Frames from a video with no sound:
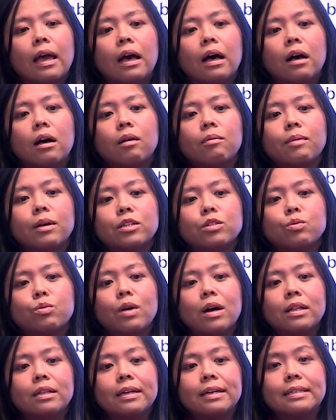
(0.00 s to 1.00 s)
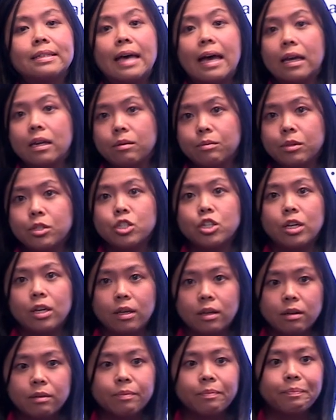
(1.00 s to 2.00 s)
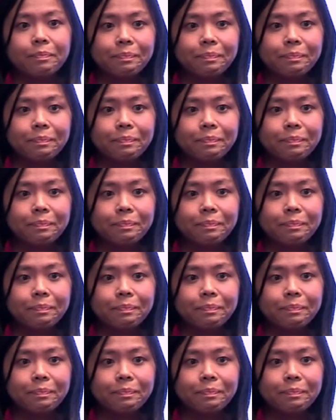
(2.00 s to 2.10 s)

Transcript: um, as well as head imaging.